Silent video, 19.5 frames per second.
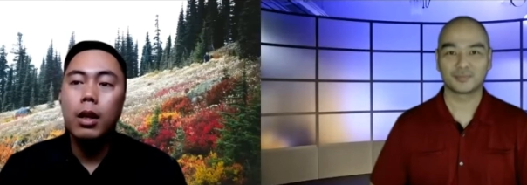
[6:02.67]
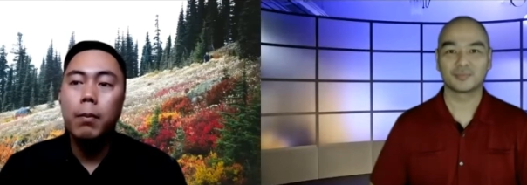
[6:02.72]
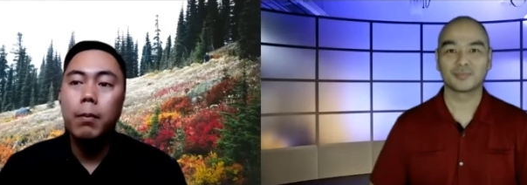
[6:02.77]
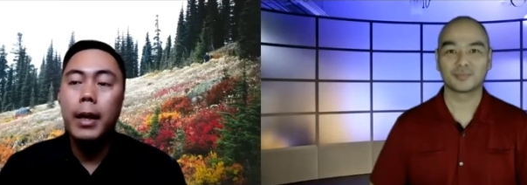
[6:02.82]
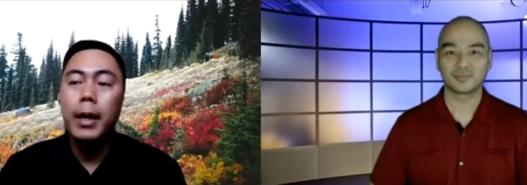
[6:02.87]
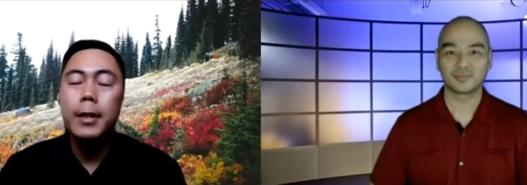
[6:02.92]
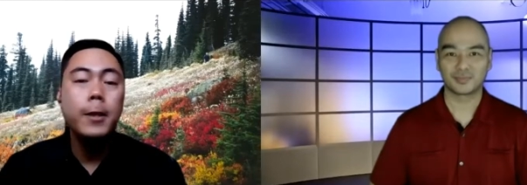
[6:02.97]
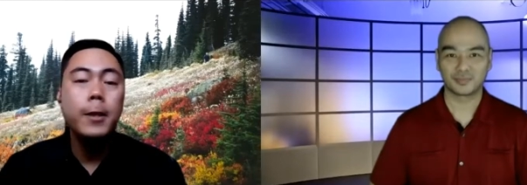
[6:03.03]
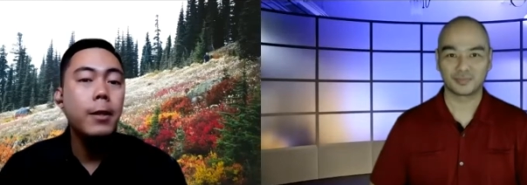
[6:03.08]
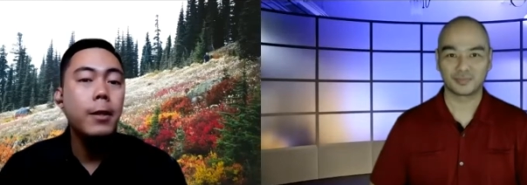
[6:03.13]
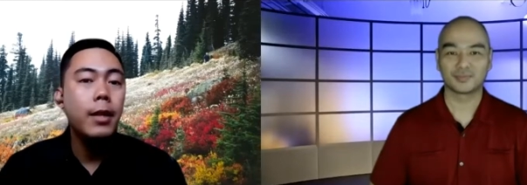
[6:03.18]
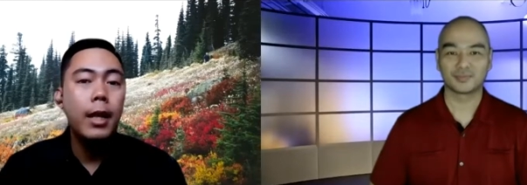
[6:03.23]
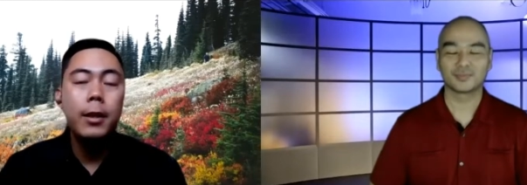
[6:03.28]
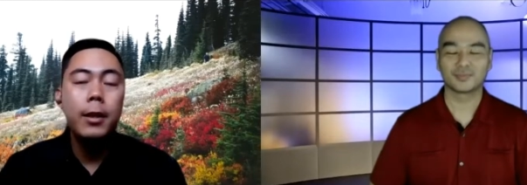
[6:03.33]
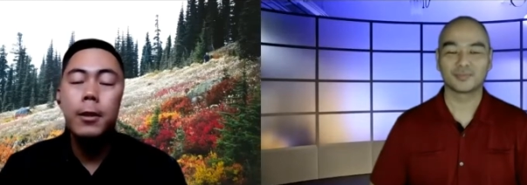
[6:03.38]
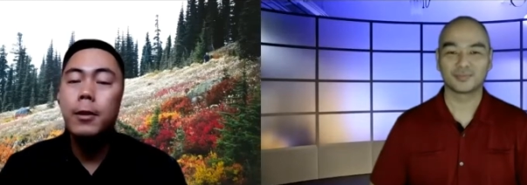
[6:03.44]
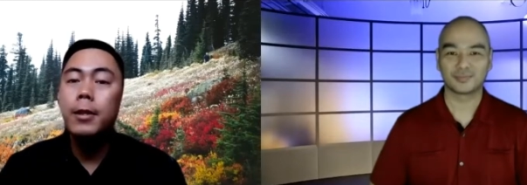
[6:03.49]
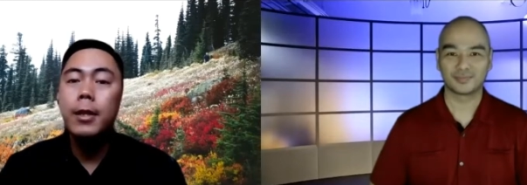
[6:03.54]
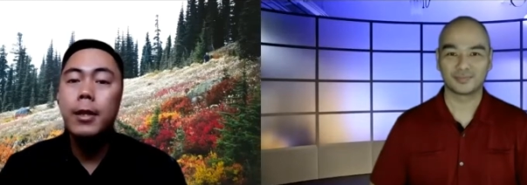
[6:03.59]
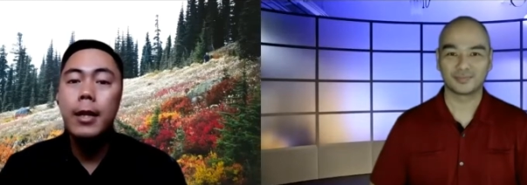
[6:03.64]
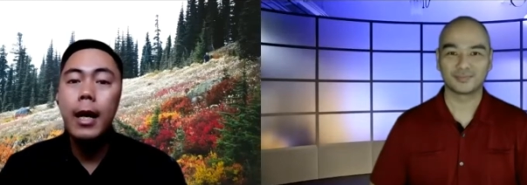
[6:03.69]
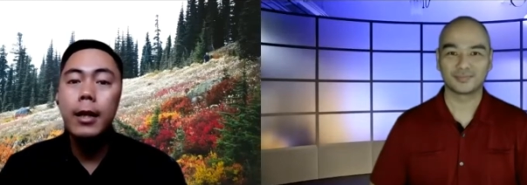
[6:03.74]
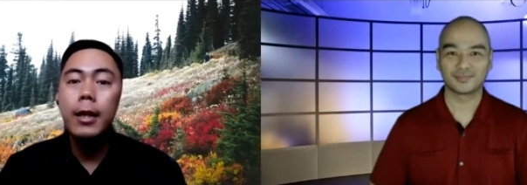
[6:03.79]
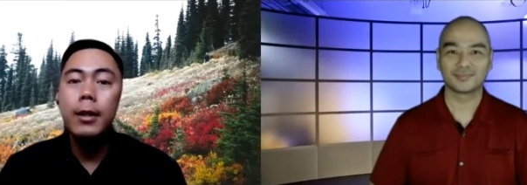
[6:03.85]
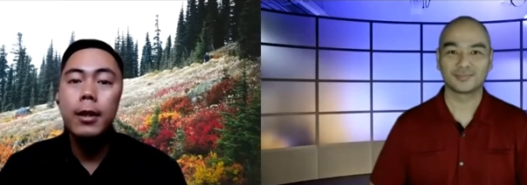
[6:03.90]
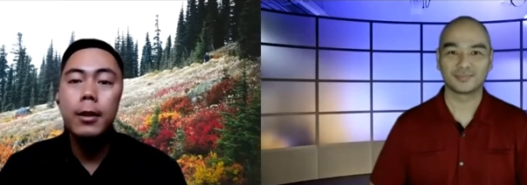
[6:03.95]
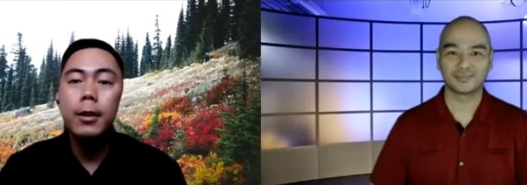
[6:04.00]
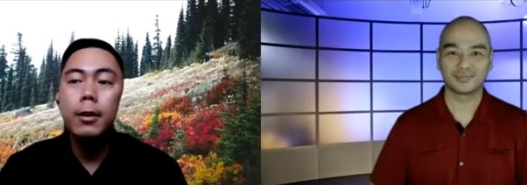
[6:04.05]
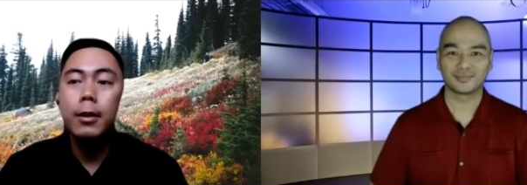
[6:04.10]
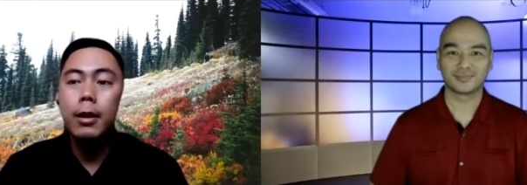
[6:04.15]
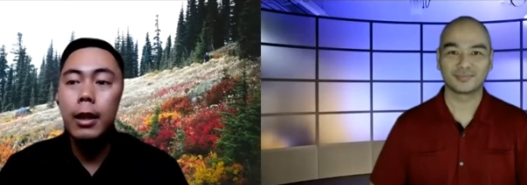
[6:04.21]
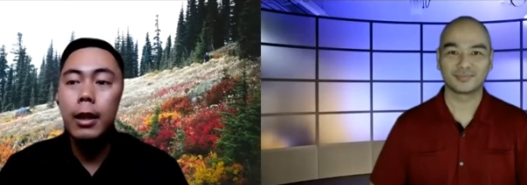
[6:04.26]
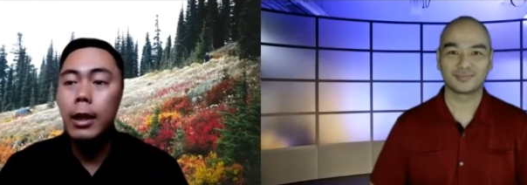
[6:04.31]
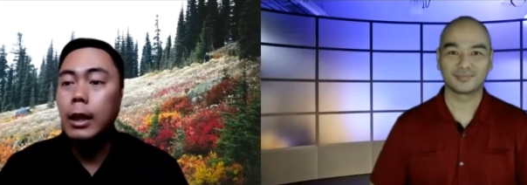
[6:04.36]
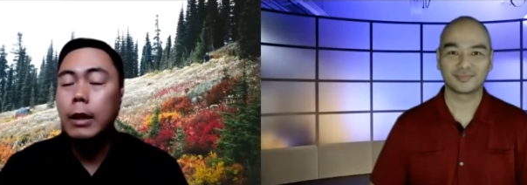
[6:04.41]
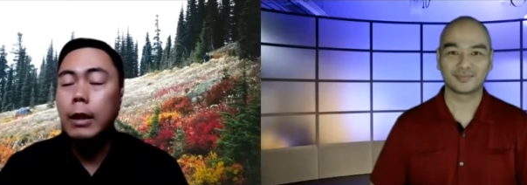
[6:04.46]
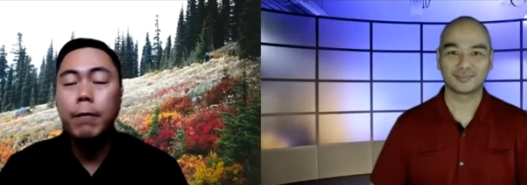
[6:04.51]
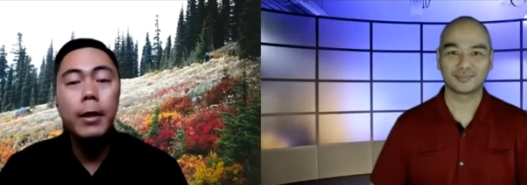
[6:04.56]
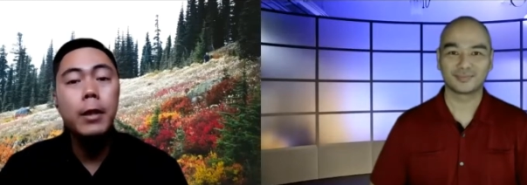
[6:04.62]
Speaker 1: Um, I didn't I didn't see that in a
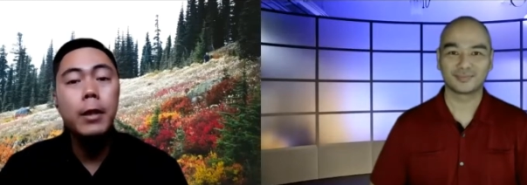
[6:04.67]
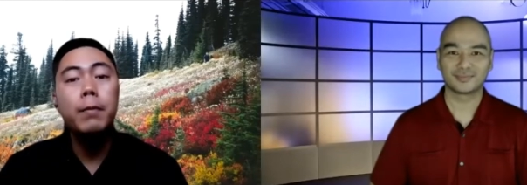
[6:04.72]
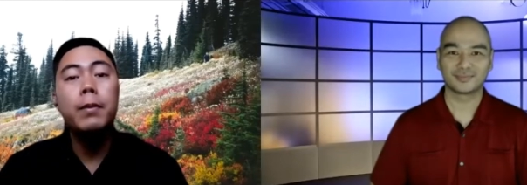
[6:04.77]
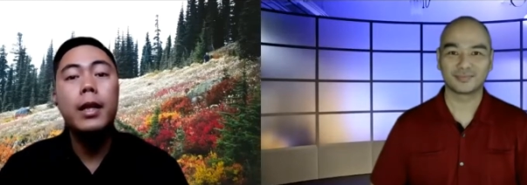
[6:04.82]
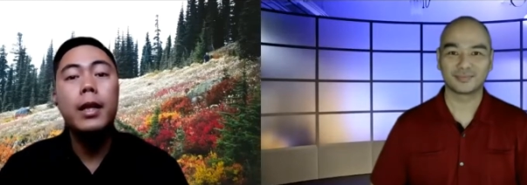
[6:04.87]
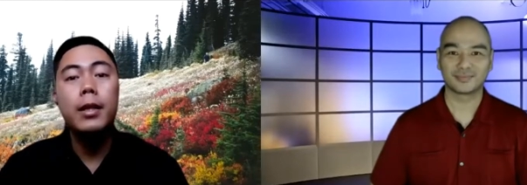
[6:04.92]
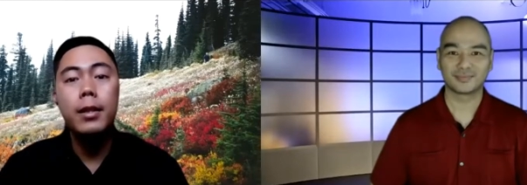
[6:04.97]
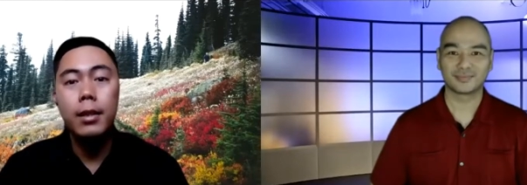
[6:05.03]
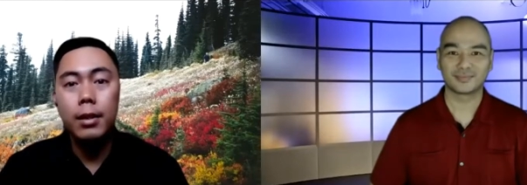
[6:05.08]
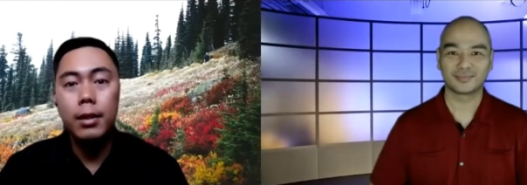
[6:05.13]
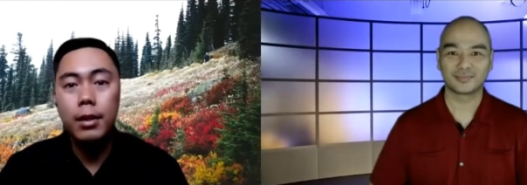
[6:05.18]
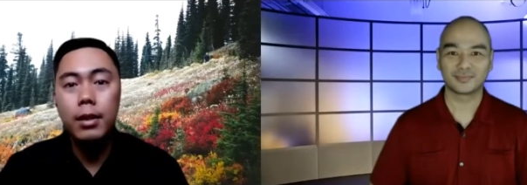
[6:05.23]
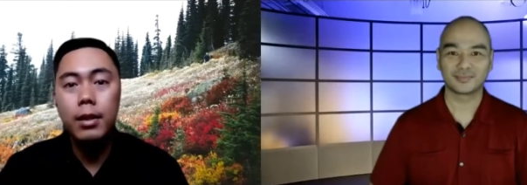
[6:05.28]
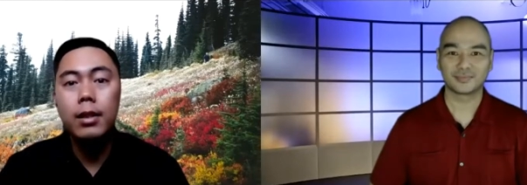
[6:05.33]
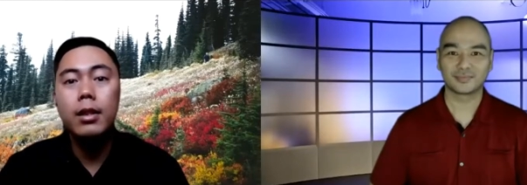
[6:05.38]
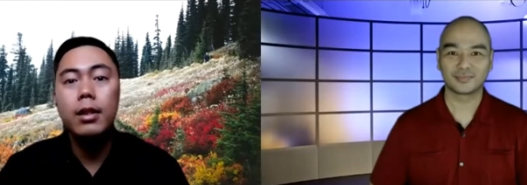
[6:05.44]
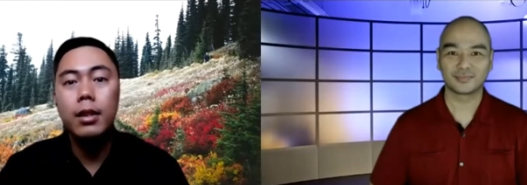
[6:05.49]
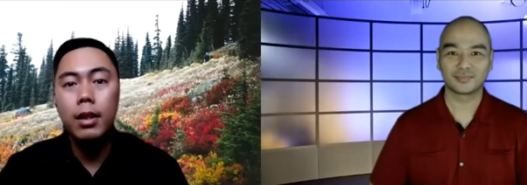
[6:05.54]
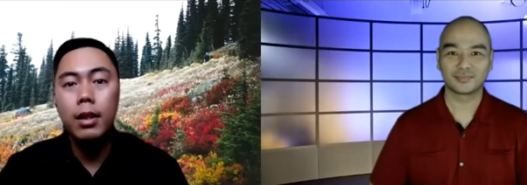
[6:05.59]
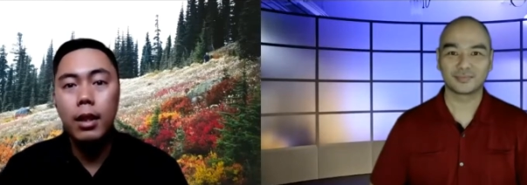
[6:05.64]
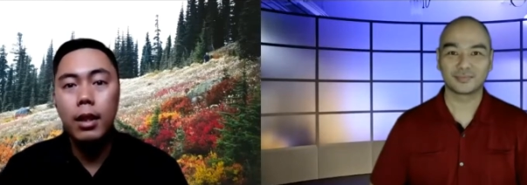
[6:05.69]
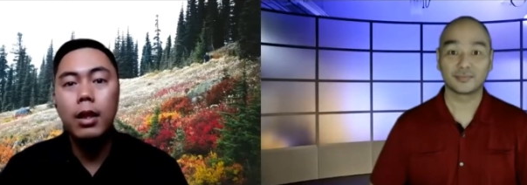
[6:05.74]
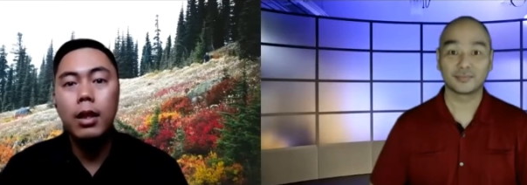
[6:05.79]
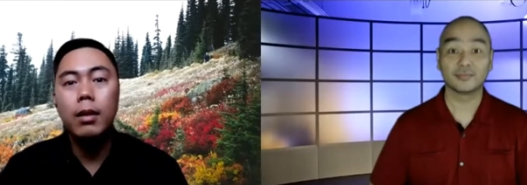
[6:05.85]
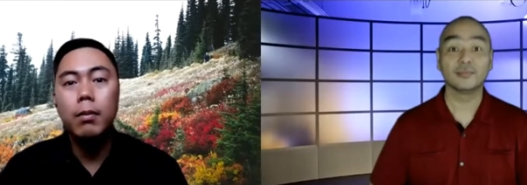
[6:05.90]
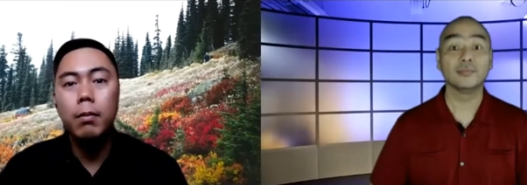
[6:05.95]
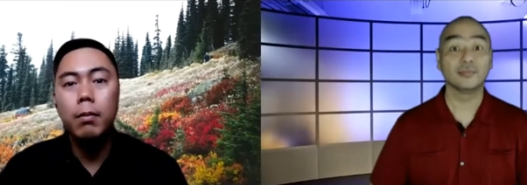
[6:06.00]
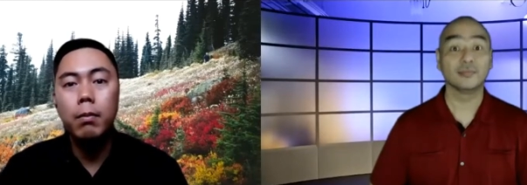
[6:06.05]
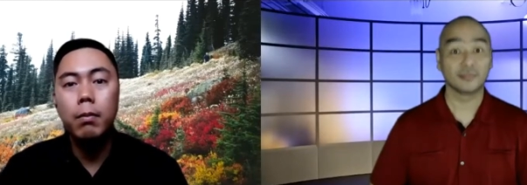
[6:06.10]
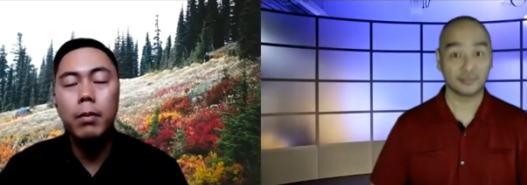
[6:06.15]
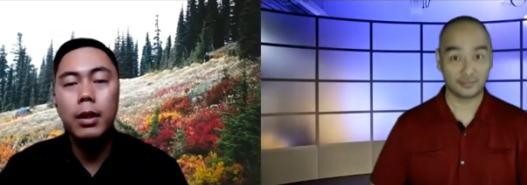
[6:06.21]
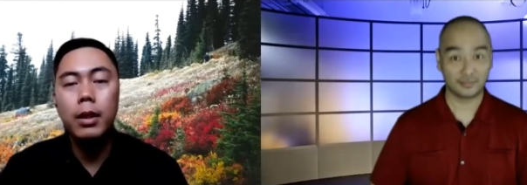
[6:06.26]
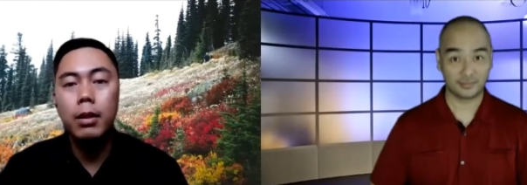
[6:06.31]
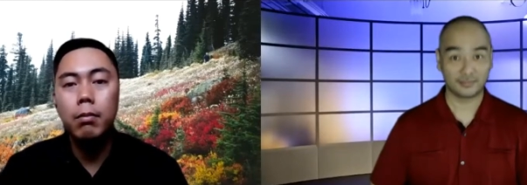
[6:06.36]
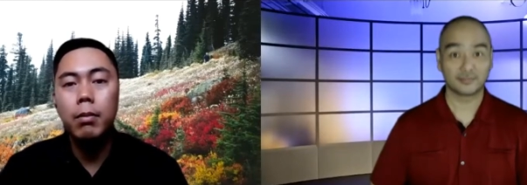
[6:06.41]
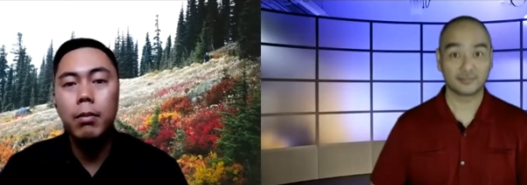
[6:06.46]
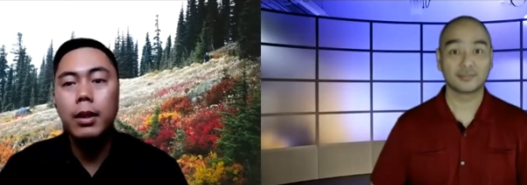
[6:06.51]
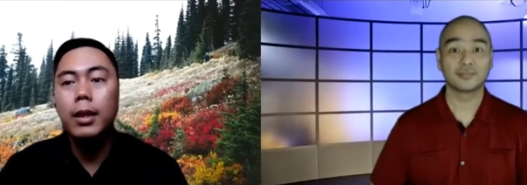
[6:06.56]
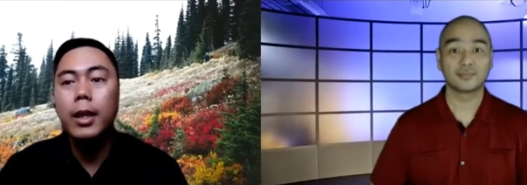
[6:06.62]
lot of other places, um,
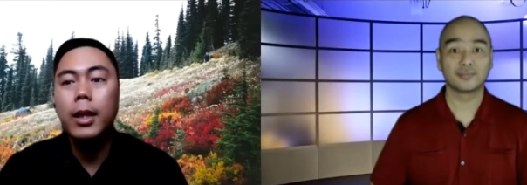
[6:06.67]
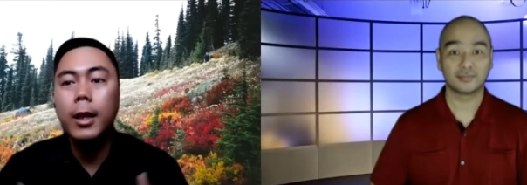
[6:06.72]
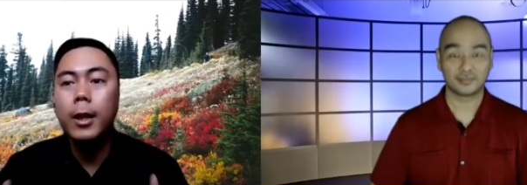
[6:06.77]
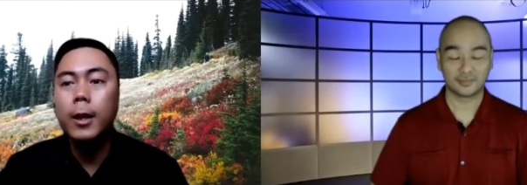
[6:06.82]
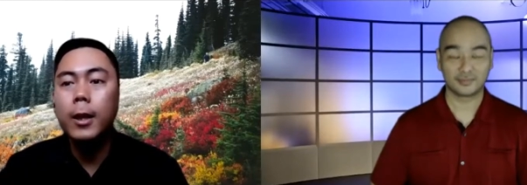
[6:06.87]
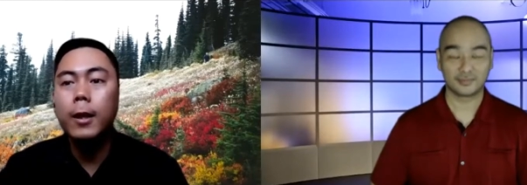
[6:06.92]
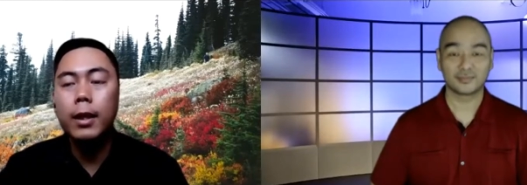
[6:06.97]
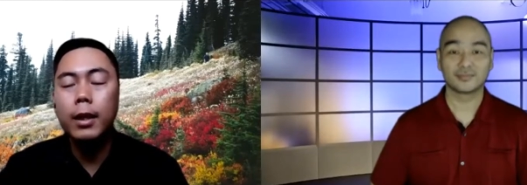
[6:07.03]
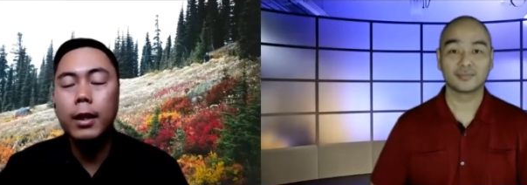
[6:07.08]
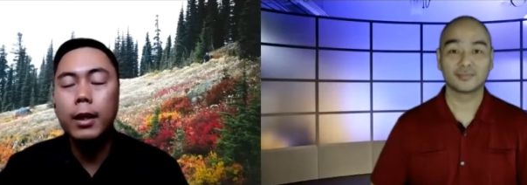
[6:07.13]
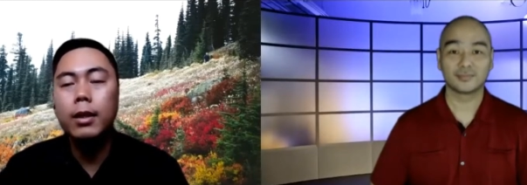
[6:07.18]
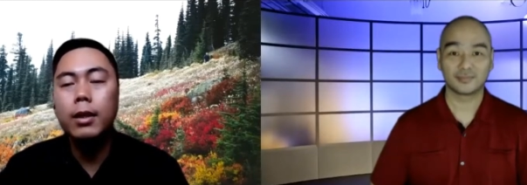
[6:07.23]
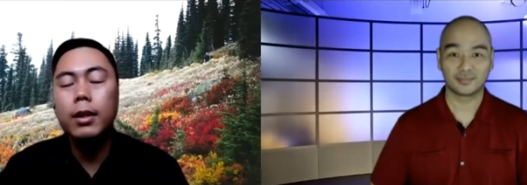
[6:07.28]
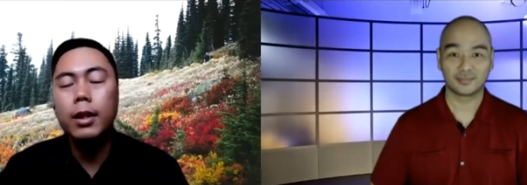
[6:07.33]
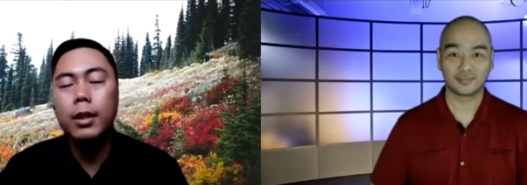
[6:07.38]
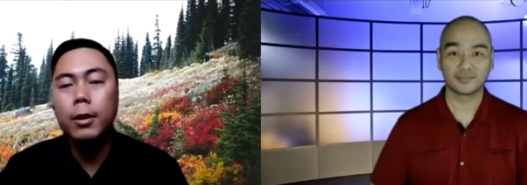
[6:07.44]
but but here in